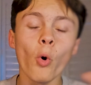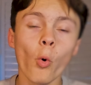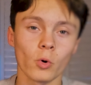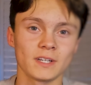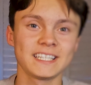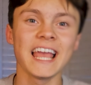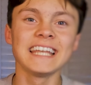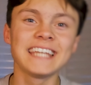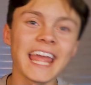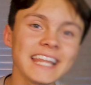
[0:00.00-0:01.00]
whores
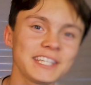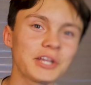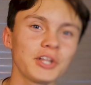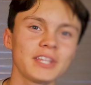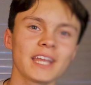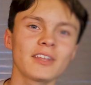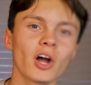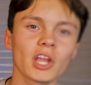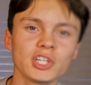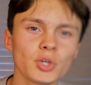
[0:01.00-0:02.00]
dancing on
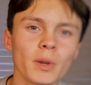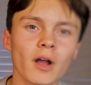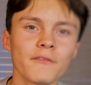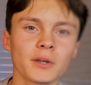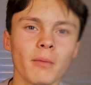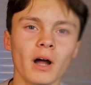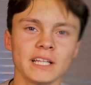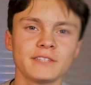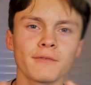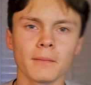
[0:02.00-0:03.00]
TikTok and showing off their
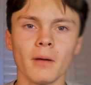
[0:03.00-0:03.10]
bodies for